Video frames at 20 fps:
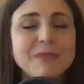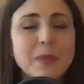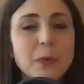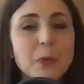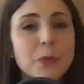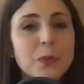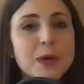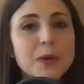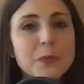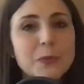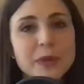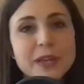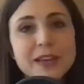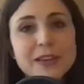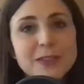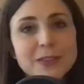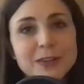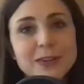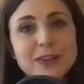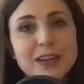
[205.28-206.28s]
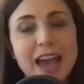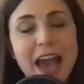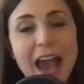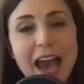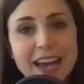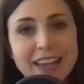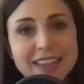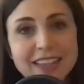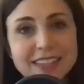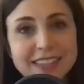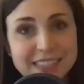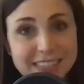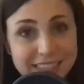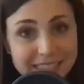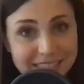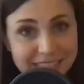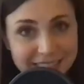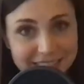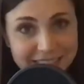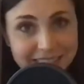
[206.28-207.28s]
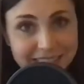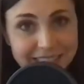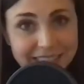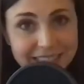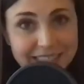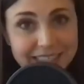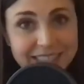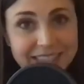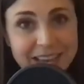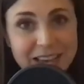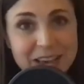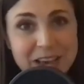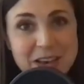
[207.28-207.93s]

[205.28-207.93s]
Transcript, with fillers: When we look at the statistics,